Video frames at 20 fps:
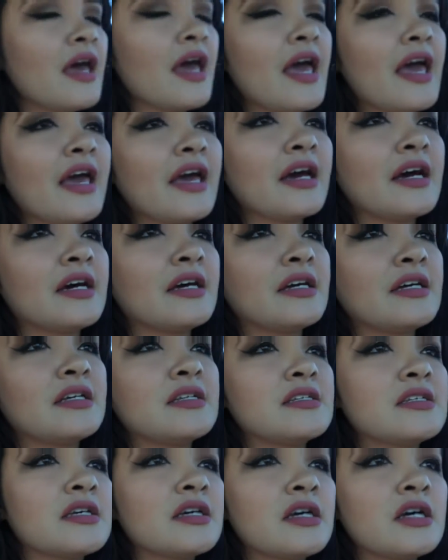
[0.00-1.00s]

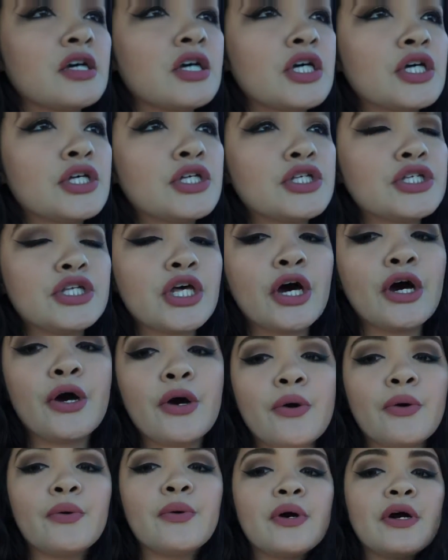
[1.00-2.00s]
And
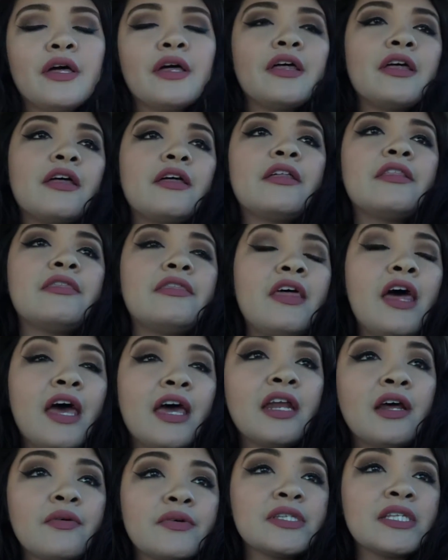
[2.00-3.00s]
so
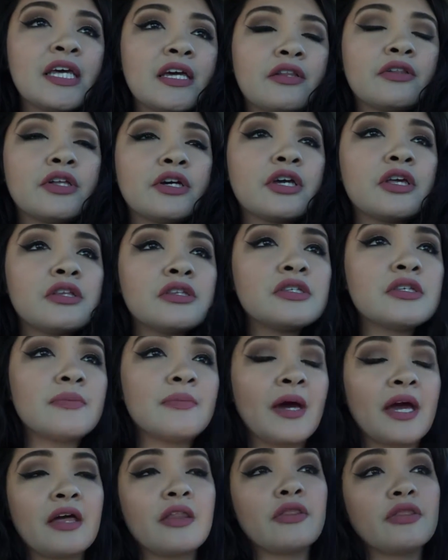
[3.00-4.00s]
then I was like looking through
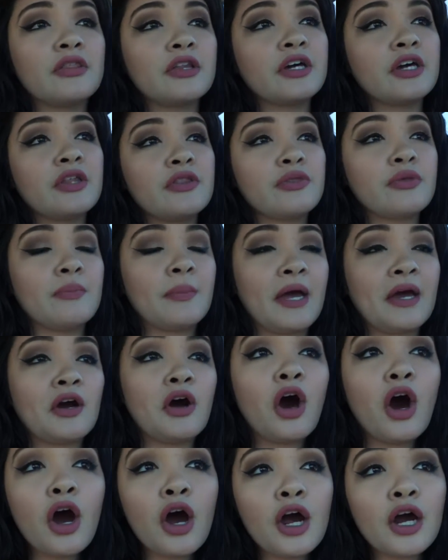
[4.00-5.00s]
my
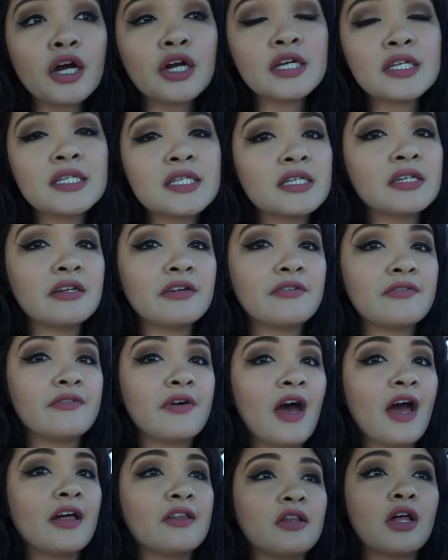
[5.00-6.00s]
car, seeing if
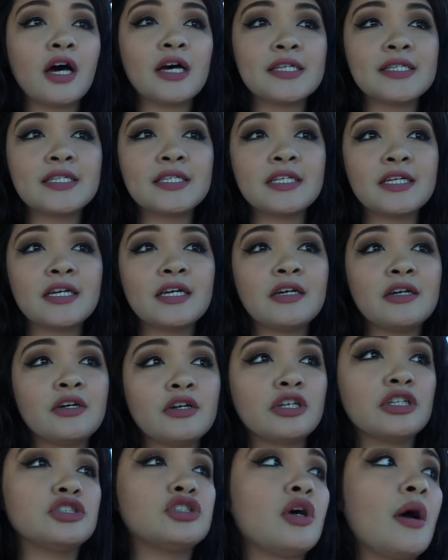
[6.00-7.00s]
I lost it
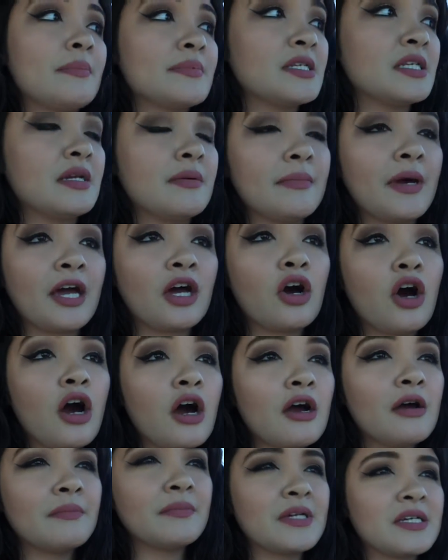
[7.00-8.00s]
or dropped it in my
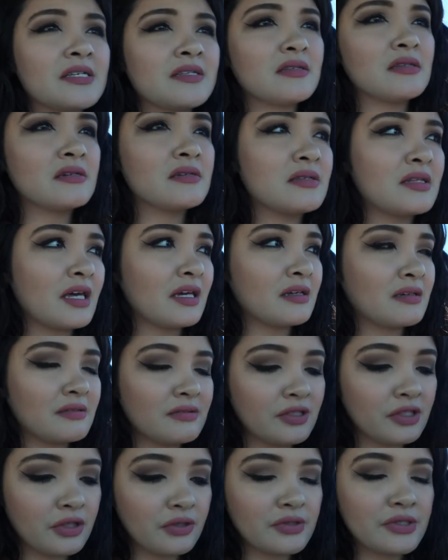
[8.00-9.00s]
car, because there's like,
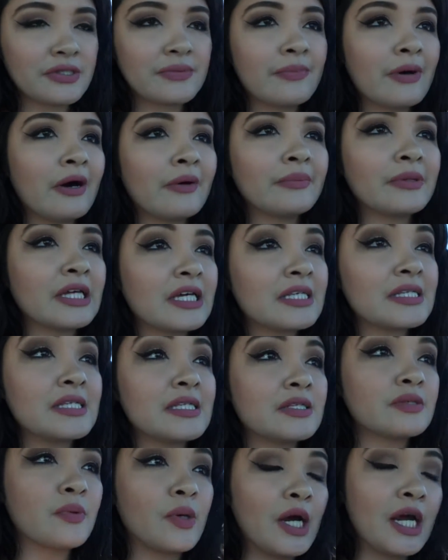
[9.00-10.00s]
you know, small
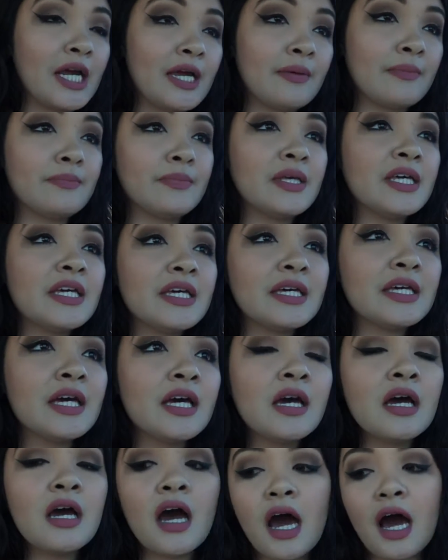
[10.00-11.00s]
places where it could be.
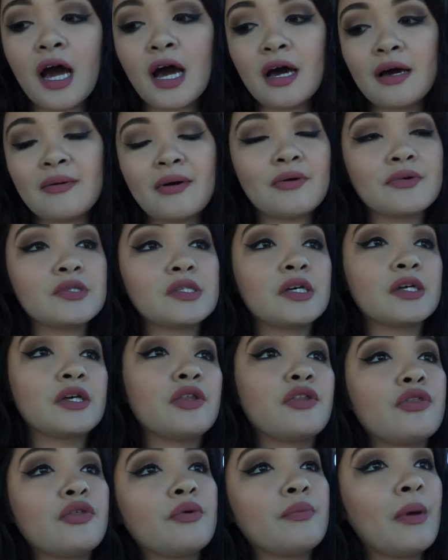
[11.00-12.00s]
I was
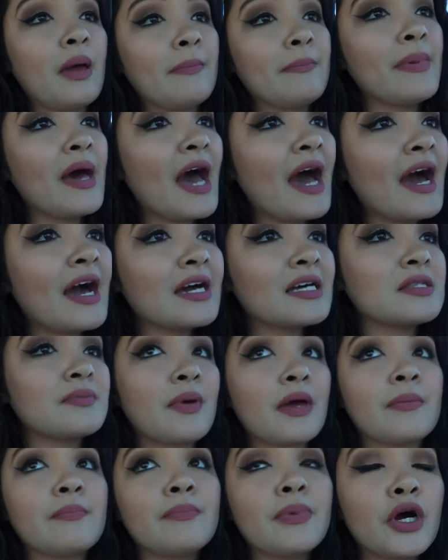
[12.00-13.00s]
looking through my bags,
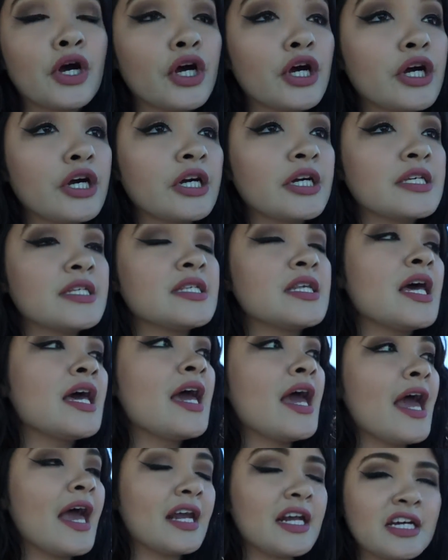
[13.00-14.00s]
my purse,
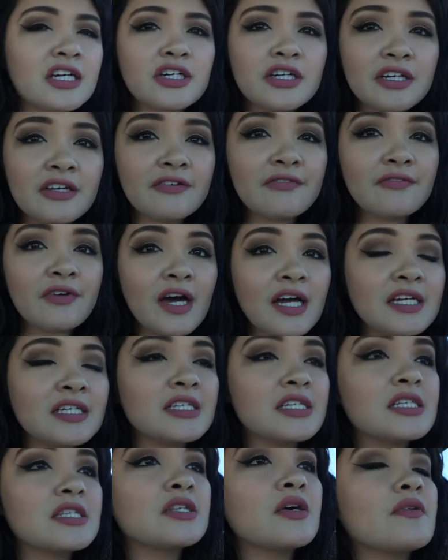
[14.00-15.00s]
and I couldn't find it.